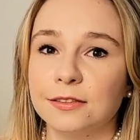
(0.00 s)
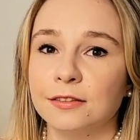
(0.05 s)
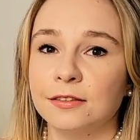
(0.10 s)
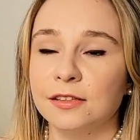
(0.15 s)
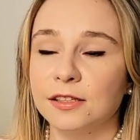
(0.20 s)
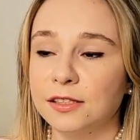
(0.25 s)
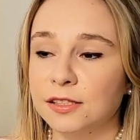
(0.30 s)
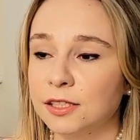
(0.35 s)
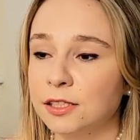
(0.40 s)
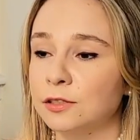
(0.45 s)

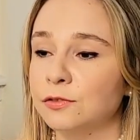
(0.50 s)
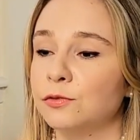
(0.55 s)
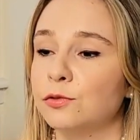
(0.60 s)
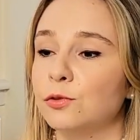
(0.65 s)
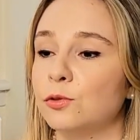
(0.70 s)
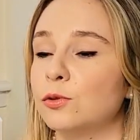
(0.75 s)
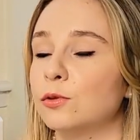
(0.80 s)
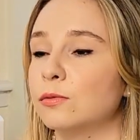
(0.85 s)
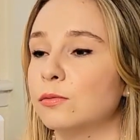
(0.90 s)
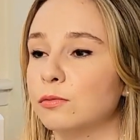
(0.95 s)
This is
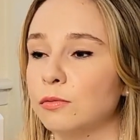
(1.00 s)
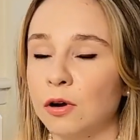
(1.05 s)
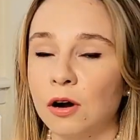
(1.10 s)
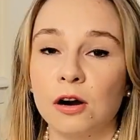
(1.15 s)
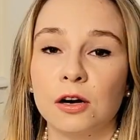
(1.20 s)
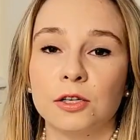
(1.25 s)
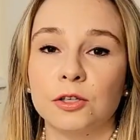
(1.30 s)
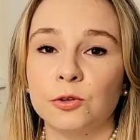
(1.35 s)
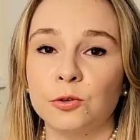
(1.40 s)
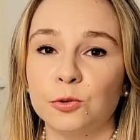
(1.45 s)
for
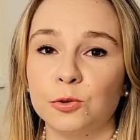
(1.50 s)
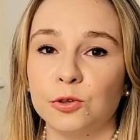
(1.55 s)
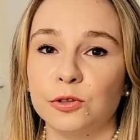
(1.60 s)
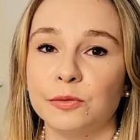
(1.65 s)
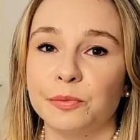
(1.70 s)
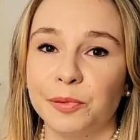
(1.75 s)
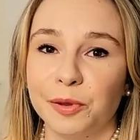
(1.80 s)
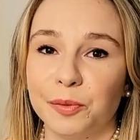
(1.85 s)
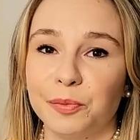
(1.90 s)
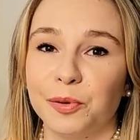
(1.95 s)

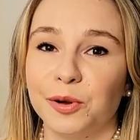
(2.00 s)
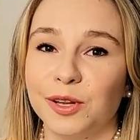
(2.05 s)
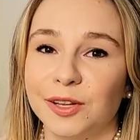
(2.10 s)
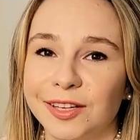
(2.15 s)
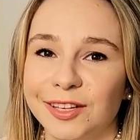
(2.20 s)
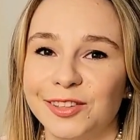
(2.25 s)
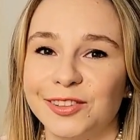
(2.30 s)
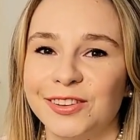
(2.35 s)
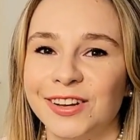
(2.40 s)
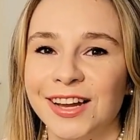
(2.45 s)
hardcore
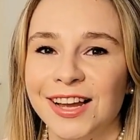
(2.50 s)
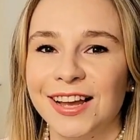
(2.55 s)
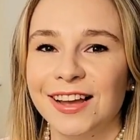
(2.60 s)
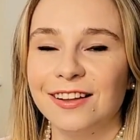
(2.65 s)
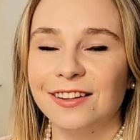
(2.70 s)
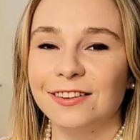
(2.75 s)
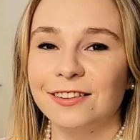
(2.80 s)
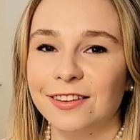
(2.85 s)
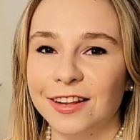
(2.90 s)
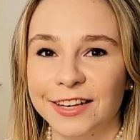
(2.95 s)
people who
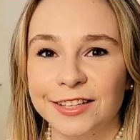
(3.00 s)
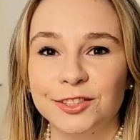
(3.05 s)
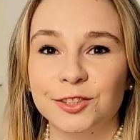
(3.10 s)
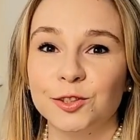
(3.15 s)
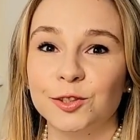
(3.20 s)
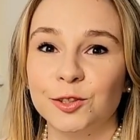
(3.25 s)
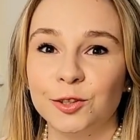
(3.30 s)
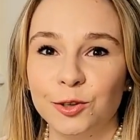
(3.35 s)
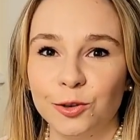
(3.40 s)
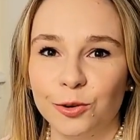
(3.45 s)
like
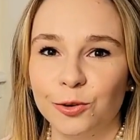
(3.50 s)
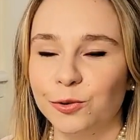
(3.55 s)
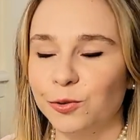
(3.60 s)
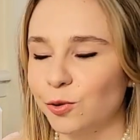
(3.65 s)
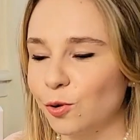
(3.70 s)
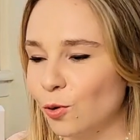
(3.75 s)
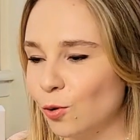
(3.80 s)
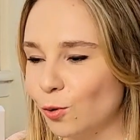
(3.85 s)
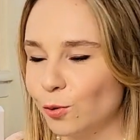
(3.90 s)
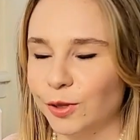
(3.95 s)
to
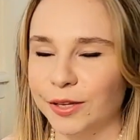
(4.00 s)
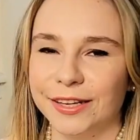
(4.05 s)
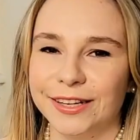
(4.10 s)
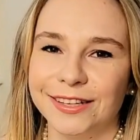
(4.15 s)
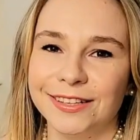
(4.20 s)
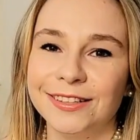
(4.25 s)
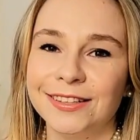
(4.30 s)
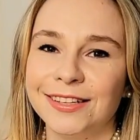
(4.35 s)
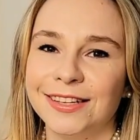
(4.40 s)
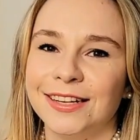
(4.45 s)
go all
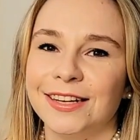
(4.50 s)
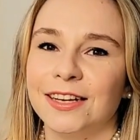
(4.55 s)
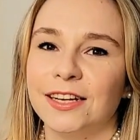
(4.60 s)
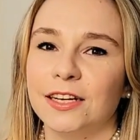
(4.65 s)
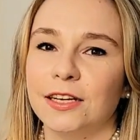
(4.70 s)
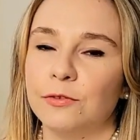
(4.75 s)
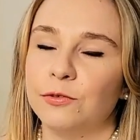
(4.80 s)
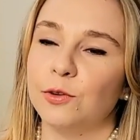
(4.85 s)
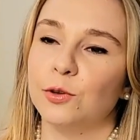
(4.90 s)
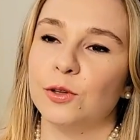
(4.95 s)
in
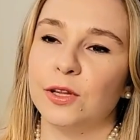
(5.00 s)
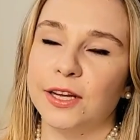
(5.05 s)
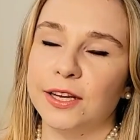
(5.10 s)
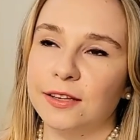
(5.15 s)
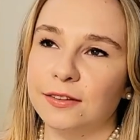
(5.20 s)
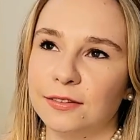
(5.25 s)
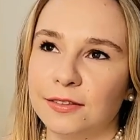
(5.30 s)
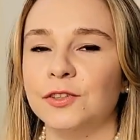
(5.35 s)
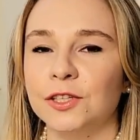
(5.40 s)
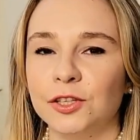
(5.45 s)
if you
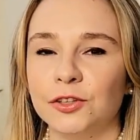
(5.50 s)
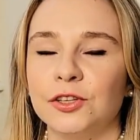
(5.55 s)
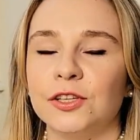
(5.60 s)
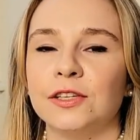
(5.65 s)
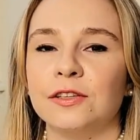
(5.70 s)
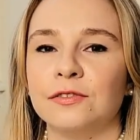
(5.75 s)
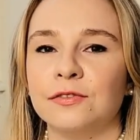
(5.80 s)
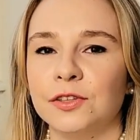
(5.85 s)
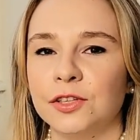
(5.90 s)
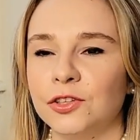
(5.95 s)
like
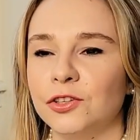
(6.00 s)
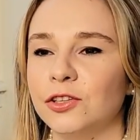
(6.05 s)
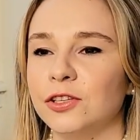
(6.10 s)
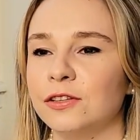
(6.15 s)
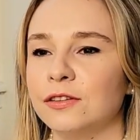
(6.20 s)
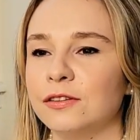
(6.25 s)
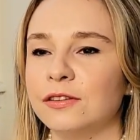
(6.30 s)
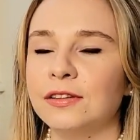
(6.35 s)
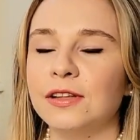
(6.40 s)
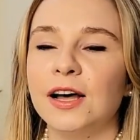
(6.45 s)
very,
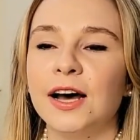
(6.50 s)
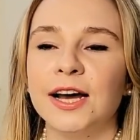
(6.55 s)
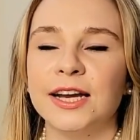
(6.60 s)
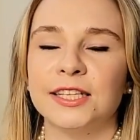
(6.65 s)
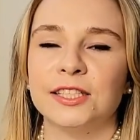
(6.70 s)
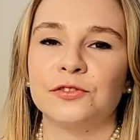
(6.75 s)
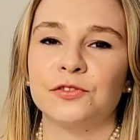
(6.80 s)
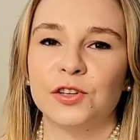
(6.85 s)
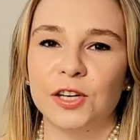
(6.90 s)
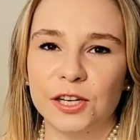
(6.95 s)
very
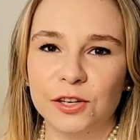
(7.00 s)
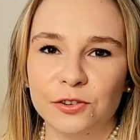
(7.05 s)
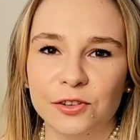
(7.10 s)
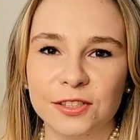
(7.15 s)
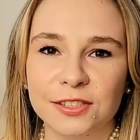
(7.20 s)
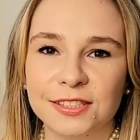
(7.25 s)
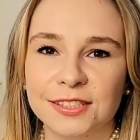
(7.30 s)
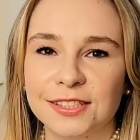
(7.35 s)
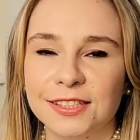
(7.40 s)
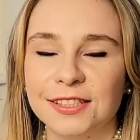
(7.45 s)
light
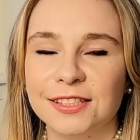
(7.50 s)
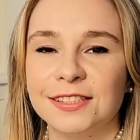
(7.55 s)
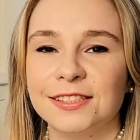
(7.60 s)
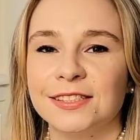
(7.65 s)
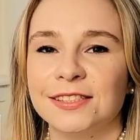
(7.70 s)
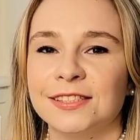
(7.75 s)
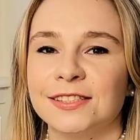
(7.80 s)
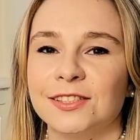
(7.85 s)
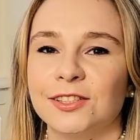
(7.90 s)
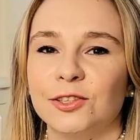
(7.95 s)

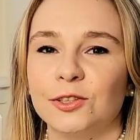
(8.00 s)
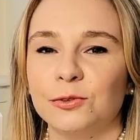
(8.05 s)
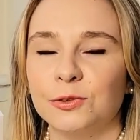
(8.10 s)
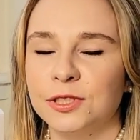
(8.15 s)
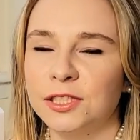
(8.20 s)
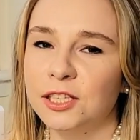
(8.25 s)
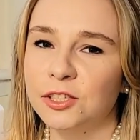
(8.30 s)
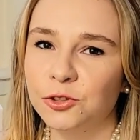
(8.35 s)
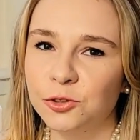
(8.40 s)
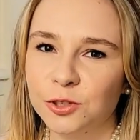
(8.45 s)
fragrances, you know,
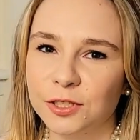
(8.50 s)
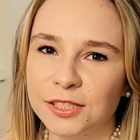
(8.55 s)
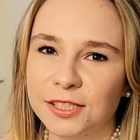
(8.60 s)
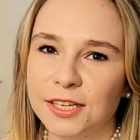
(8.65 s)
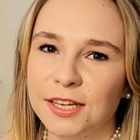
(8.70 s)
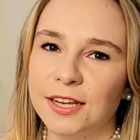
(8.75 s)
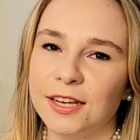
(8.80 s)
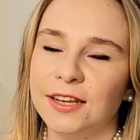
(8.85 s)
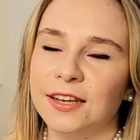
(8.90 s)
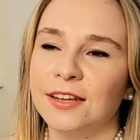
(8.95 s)

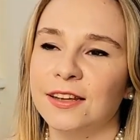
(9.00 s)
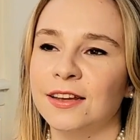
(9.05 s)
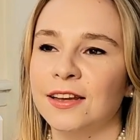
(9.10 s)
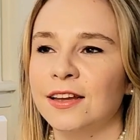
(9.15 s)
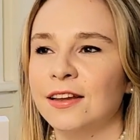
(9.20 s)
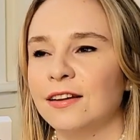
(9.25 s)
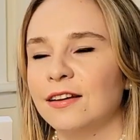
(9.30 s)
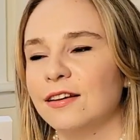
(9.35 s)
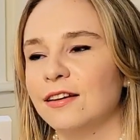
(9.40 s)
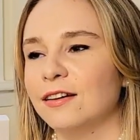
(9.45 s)

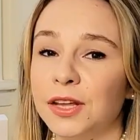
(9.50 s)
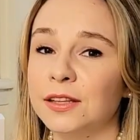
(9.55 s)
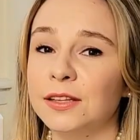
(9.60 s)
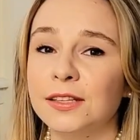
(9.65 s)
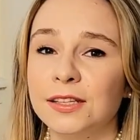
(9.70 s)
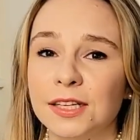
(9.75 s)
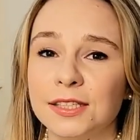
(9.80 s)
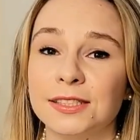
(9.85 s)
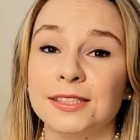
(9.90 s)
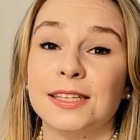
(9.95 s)
citrusy,
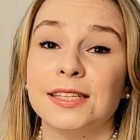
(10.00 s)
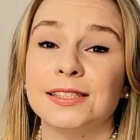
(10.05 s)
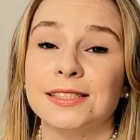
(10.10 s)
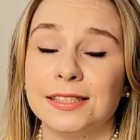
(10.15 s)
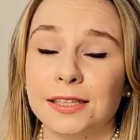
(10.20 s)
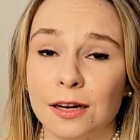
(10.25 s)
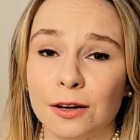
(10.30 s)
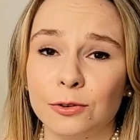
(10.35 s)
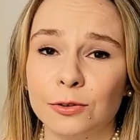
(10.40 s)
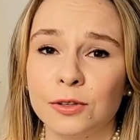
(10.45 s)
nothing that
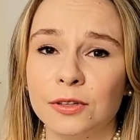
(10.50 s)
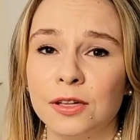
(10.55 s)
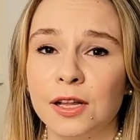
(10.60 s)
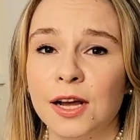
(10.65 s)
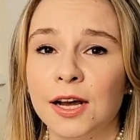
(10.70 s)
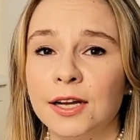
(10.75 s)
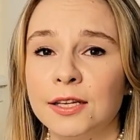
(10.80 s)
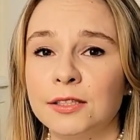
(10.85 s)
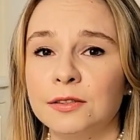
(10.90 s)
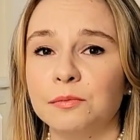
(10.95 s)
stands out a
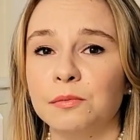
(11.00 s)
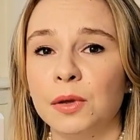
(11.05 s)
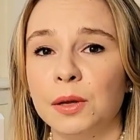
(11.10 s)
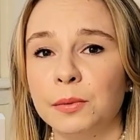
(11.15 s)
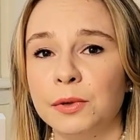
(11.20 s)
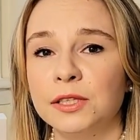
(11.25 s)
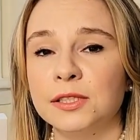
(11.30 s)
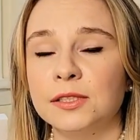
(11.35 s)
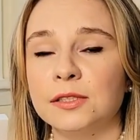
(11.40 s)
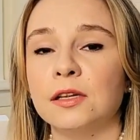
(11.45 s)
lot,
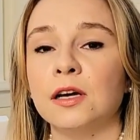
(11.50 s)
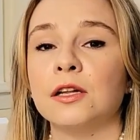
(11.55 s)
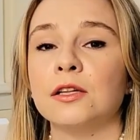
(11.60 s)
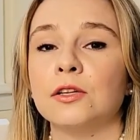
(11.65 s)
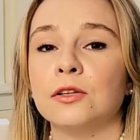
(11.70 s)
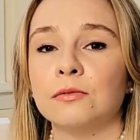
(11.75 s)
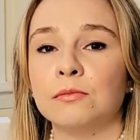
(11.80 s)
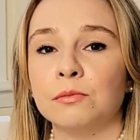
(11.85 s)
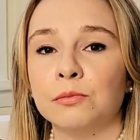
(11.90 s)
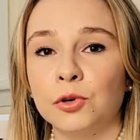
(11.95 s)
maybe it's
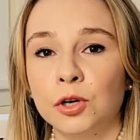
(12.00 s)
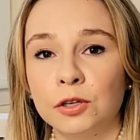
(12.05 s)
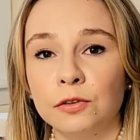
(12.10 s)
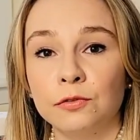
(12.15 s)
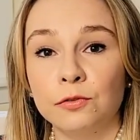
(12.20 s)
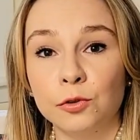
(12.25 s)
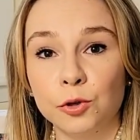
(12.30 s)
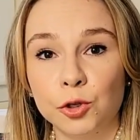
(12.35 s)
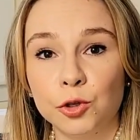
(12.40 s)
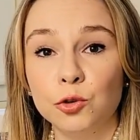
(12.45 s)
not
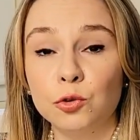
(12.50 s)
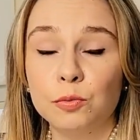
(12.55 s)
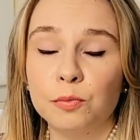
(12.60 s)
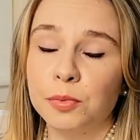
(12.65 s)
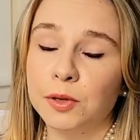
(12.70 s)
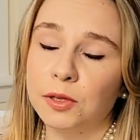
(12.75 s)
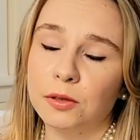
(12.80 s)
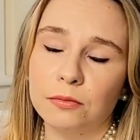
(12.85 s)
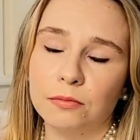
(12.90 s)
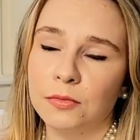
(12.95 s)
brand for you,
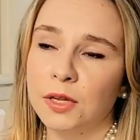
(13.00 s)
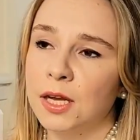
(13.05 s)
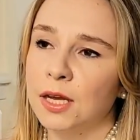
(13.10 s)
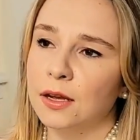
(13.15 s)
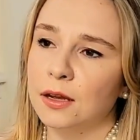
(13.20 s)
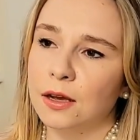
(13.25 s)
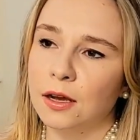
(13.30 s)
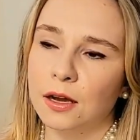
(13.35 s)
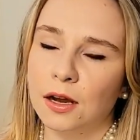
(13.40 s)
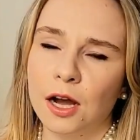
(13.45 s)
but
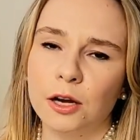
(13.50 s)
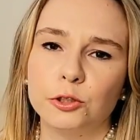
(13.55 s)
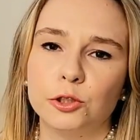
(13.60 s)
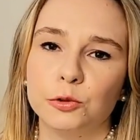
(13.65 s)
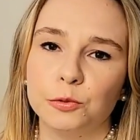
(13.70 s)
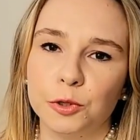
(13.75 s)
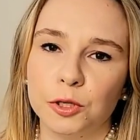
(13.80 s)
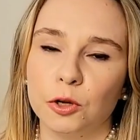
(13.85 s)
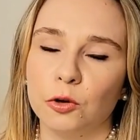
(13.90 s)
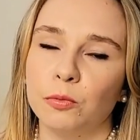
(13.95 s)
how
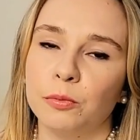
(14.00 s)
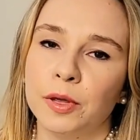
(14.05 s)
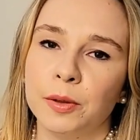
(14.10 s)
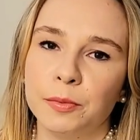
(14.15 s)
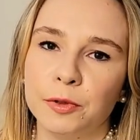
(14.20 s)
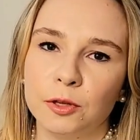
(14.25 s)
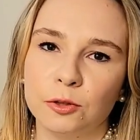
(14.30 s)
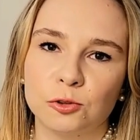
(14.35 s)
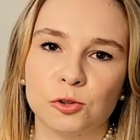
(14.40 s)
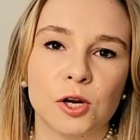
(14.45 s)
do we know?
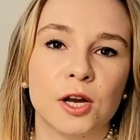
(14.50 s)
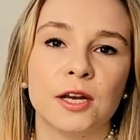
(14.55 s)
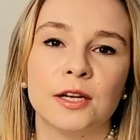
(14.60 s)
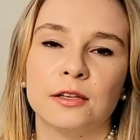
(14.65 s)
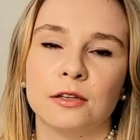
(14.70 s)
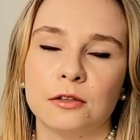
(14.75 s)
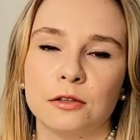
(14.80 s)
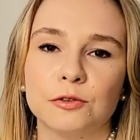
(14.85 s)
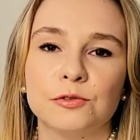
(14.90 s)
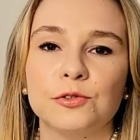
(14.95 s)
Maybe you try
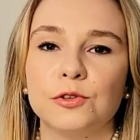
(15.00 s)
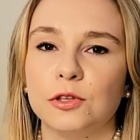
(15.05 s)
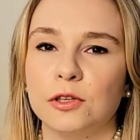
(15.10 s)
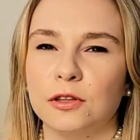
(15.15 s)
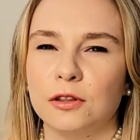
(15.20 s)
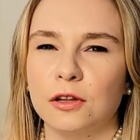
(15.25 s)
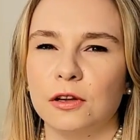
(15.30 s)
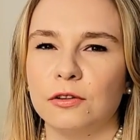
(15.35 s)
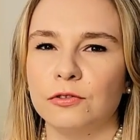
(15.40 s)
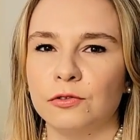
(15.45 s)
it and you
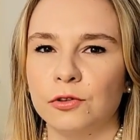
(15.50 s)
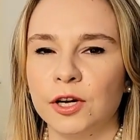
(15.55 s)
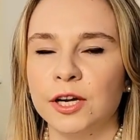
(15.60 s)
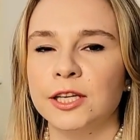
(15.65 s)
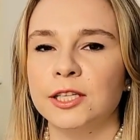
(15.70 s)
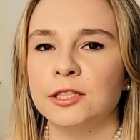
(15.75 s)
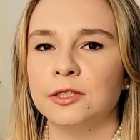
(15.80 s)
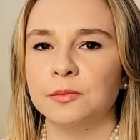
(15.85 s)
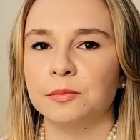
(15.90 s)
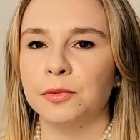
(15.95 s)
fall in love,
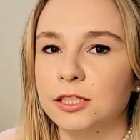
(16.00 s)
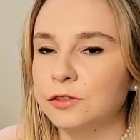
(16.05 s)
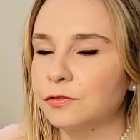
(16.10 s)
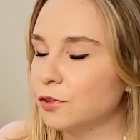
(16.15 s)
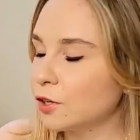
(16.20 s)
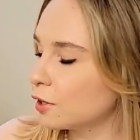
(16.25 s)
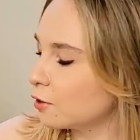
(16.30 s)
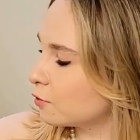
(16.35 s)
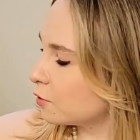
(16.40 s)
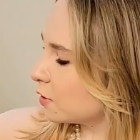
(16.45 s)
right? Next
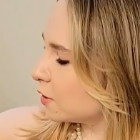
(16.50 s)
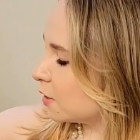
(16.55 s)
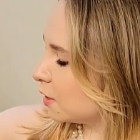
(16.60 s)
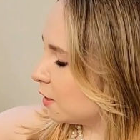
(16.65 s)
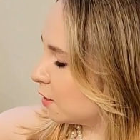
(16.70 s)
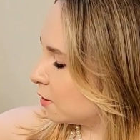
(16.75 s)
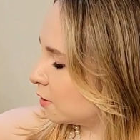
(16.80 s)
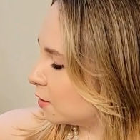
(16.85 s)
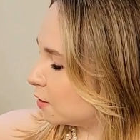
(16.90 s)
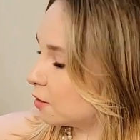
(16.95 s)
fragrance
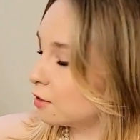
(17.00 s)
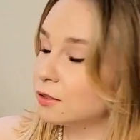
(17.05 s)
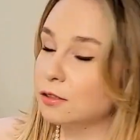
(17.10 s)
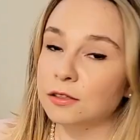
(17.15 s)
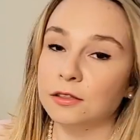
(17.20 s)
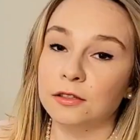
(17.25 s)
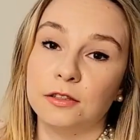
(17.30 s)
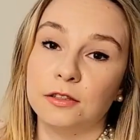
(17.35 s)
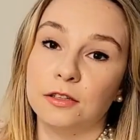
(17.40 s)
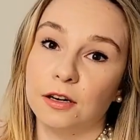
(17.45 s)
is
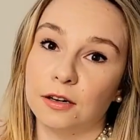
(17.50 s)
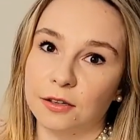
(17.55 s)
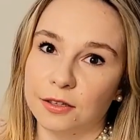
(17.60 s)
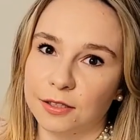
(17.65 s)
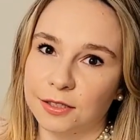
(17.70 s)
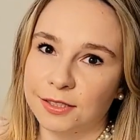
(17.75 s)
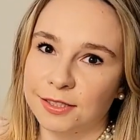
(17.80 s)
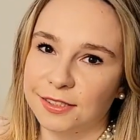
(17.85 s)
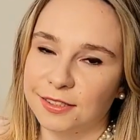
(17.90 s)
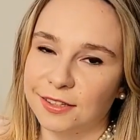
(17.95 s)

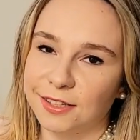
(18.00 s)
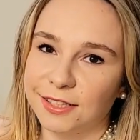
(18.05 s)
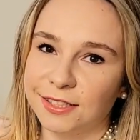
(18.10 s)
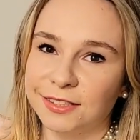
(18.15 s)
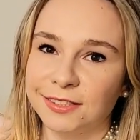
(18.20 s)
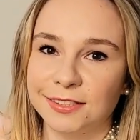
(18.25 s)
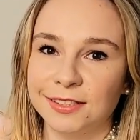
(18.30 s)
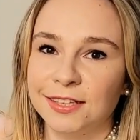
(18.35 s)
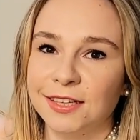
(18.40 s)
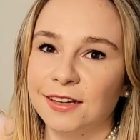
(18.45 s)
Dark
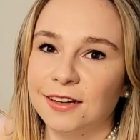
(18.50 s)
Side.